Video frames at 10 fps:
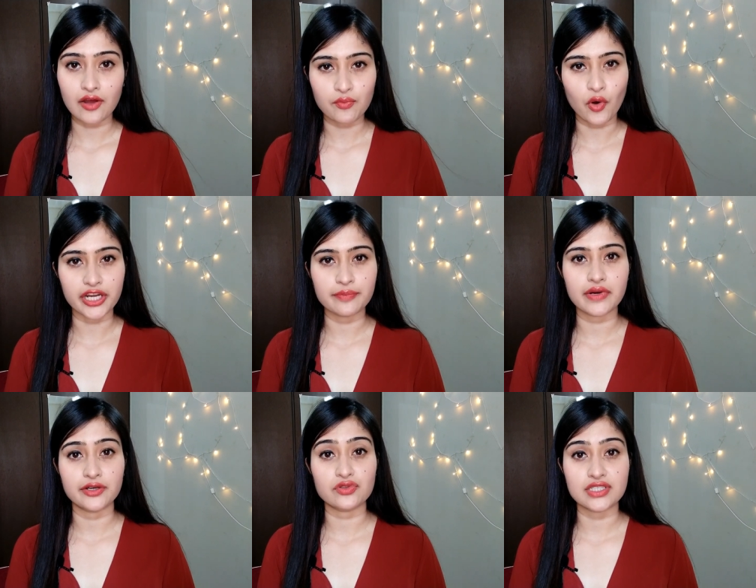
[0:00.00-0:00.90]
our body
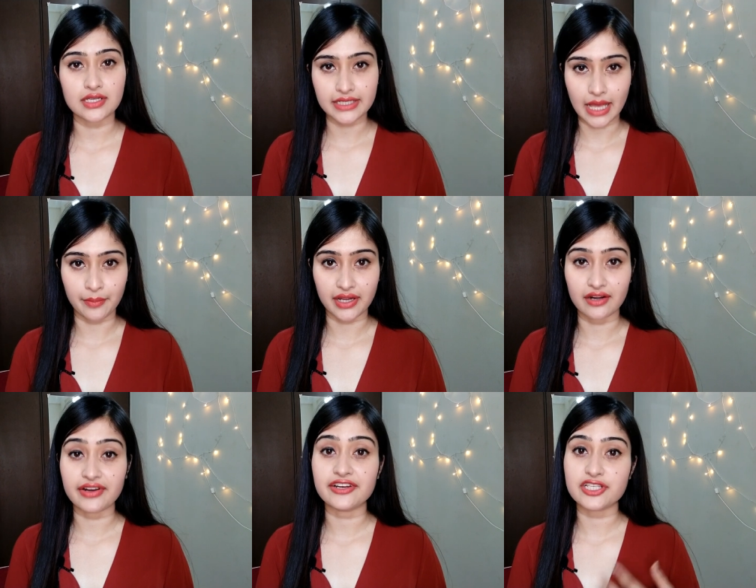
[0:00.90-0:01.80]
produces a
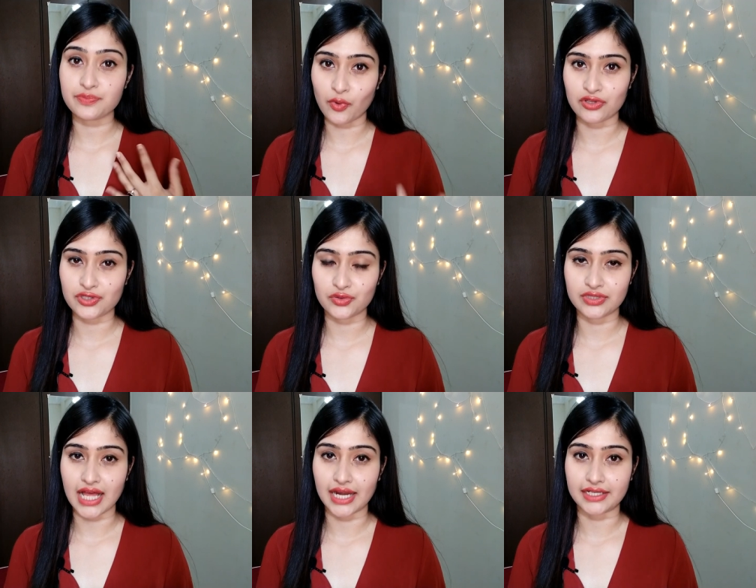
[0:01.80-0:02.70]
chemical in response
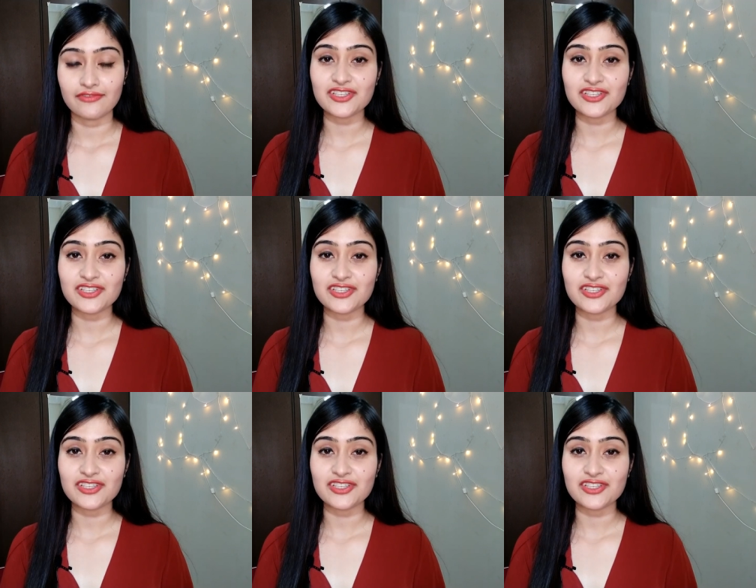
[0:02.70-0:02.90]
to that,